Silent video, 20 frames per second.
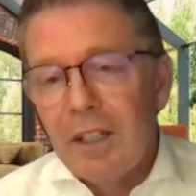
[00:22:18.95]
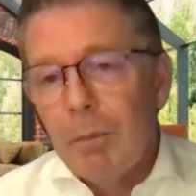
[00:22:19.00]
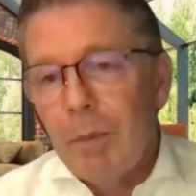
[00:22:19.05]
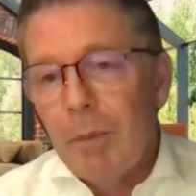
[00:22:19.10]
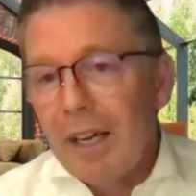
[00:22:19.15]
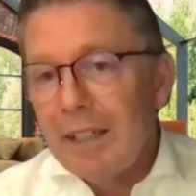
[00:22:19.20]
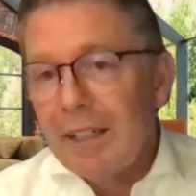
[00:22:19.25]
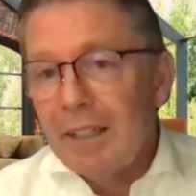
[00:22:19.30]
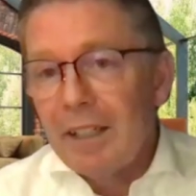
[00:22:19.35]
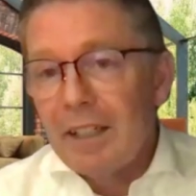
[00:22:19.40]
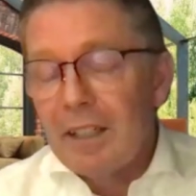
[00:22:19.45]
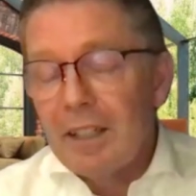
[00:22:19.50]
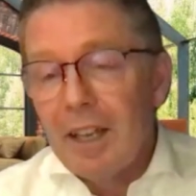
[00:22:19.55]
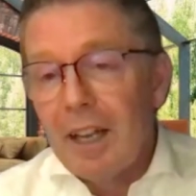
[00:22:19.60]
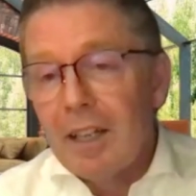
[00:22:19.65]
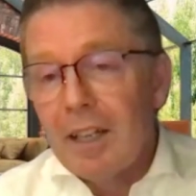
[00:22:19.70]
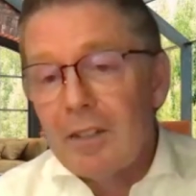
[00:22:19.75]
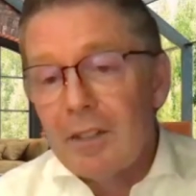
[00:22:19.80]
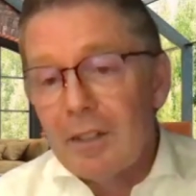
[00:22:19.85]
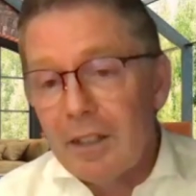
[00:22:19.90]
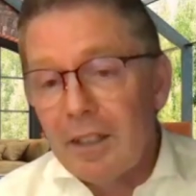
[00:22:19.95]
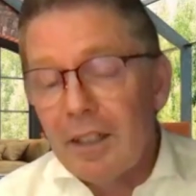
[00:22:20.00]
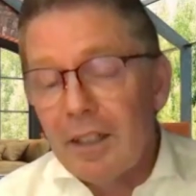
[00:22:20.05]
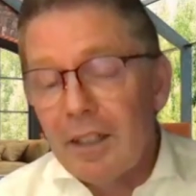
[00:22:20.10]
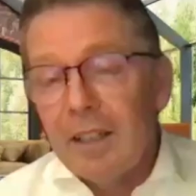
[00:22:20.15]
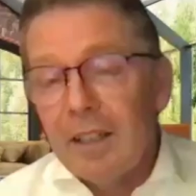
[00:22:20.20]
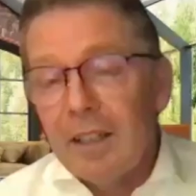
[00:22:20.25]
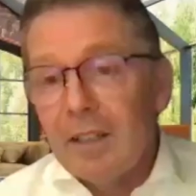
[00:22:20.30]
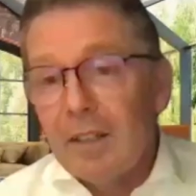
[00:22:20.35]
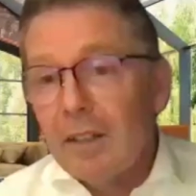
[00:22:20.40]
Mike has
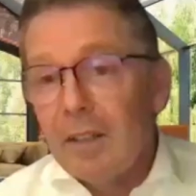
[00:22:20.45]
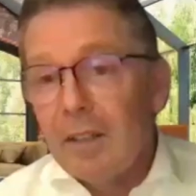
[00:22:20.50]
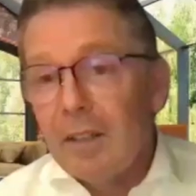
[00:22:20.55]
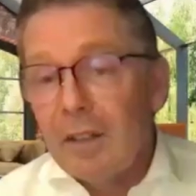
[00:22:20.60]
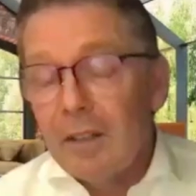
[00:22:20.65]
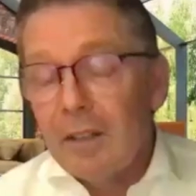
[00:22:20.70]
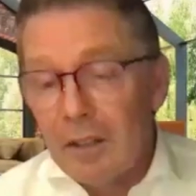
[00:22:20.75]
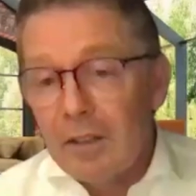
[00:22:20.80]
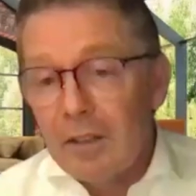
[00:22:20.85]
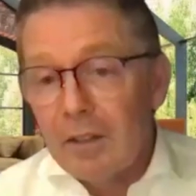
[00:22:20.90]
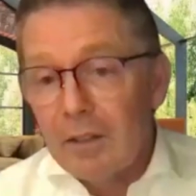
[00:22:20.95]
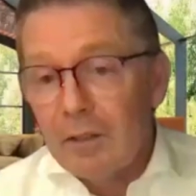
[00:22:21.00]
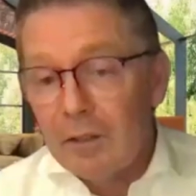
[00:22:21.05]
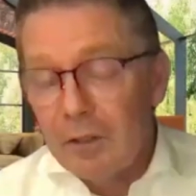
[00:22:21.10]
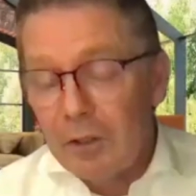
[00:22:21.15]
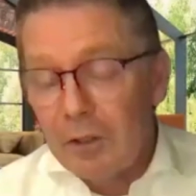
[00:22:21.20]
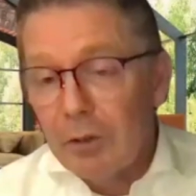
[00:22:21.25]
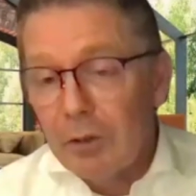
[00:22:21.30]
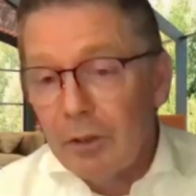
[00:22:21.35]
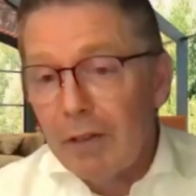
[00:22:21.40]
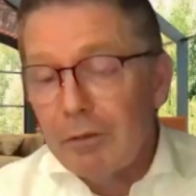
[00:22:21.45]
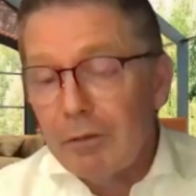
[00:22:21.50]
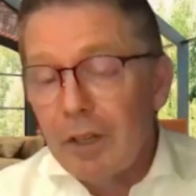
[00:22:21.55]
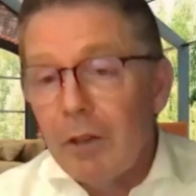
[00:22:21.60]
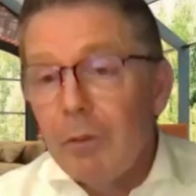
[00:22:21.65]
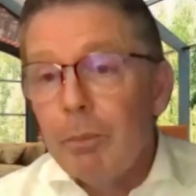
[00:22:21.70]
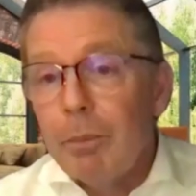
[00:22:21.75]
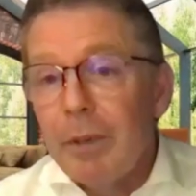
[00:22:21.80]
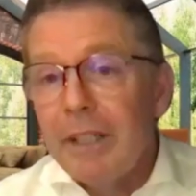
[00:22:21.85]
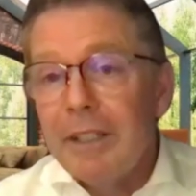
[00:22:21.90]
you have an
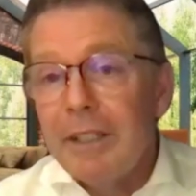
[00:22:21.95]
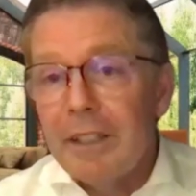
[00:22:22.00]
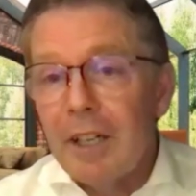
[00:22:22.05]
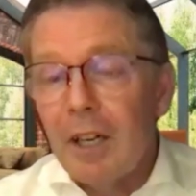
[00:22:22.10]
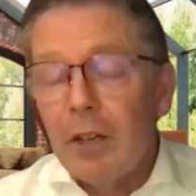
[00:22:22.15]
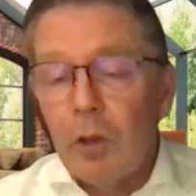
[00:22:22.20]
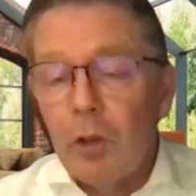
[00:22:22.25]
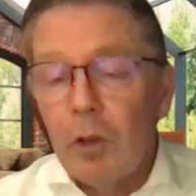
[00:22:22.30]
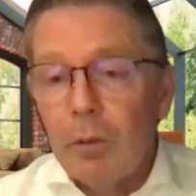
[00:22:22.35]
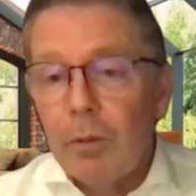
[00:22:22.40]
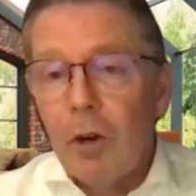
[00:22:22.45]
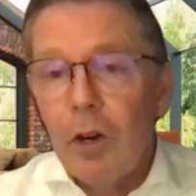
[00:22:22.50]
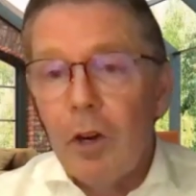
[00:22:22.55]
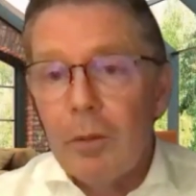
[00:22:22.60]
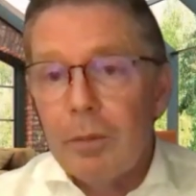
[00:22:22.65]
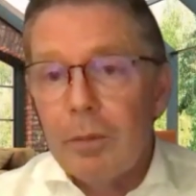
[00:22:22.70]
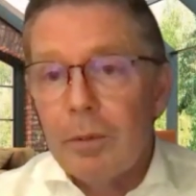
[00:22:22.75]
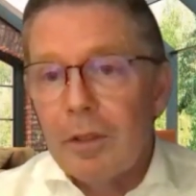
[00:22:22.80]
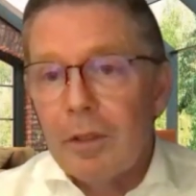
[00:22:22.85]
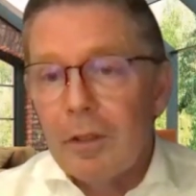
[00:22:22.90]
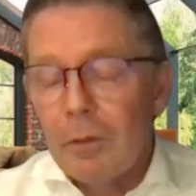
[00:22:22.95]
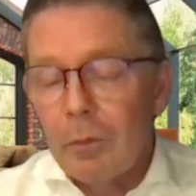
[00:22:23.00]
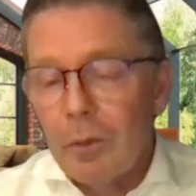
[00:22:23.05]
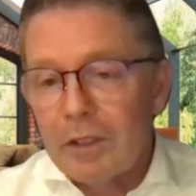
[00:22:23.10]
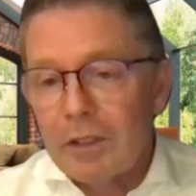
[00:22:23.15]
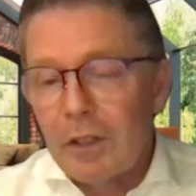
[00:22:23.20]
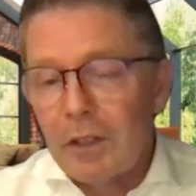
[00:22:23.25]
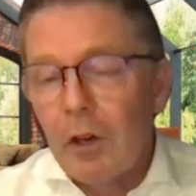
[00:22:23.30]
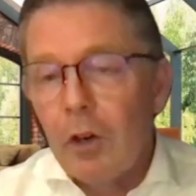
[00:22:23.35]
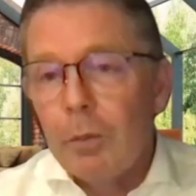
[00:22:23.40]
opinion on
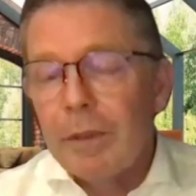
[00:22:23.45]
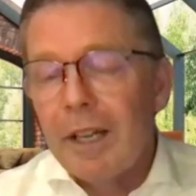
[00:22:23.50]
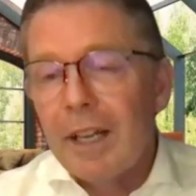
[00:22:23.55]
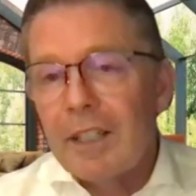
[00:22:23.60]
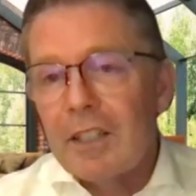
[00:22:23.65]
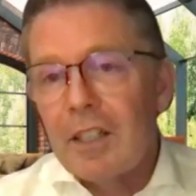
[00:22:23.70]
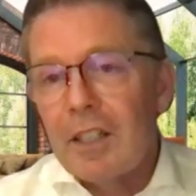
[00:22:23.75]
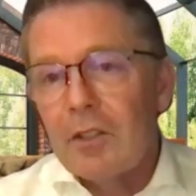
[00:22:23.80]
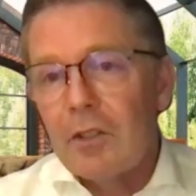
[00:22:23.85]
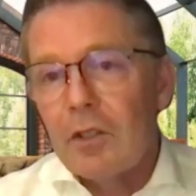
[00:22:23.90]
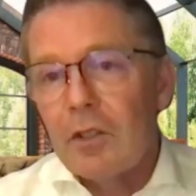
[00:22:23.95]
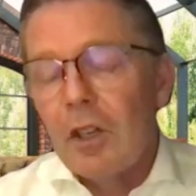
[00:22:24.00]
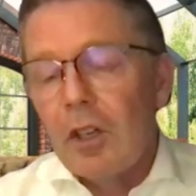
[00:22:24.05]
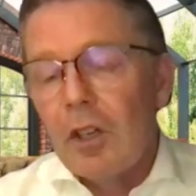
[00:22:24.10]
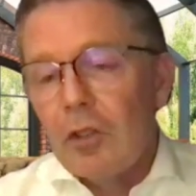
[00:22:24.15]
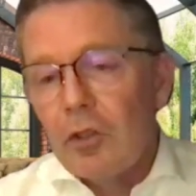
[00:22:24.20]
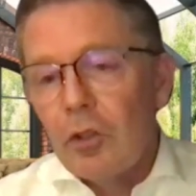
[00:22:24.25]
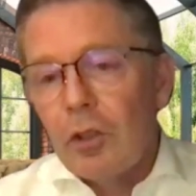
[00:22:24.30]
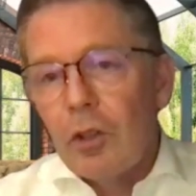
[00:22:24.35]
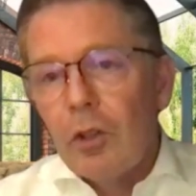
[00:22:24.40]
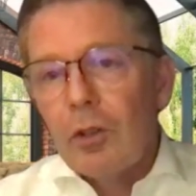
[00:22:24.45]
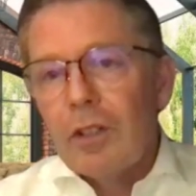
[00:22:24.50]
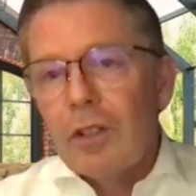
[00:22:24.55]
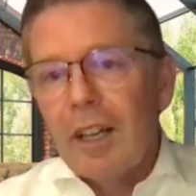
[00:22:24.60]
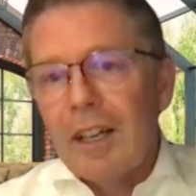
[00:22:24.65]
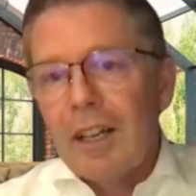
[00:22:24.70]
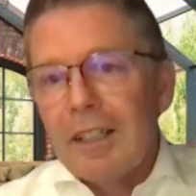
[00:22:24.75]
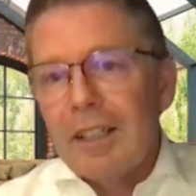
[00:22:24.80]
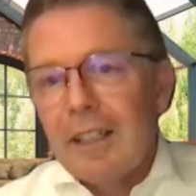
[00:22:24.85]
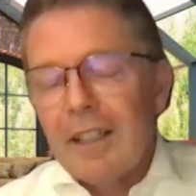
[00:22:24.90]
what open access should look
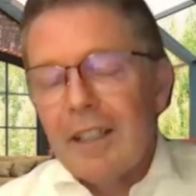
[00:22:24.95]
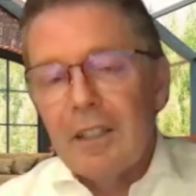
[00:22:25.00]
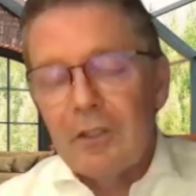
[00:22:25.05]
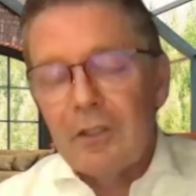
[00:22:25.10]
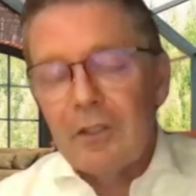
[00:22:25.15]
like.